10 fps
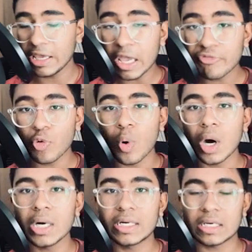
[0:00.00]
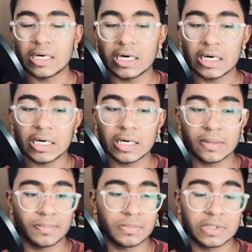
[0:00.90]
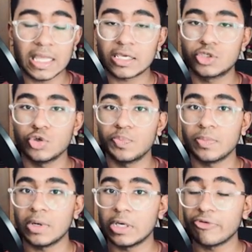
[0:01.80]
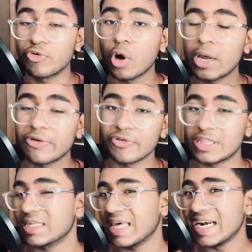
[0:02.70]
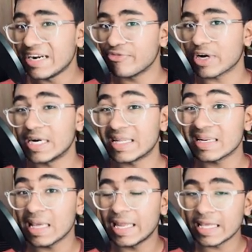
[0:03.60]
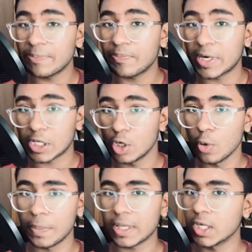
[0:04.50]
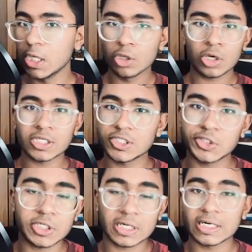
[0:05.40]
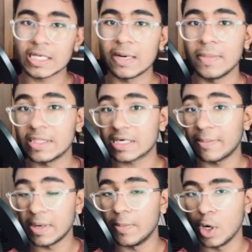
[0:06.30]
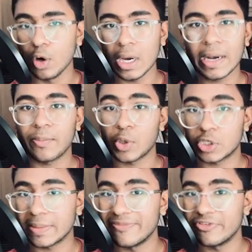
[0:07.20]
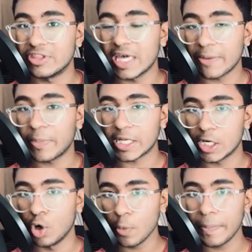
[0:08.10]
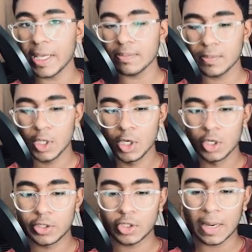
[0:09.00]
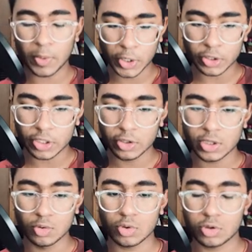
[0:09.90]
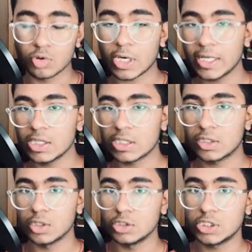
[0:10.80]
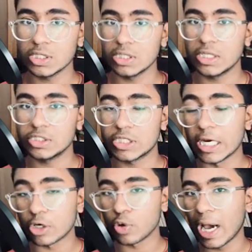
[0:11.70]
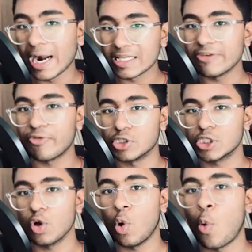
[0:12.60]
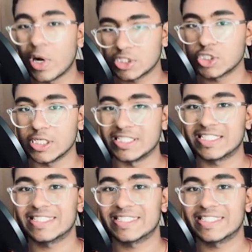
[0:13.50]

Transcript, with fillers: if you want, uh, like to, if you are facing any difficulty in any particular opening, you can just tell me in the comment below, and I'm going to come up with that particular opening. So I'm going to see you soon, soon guys. So till then, stay tuned and keep watching One Shot Chess.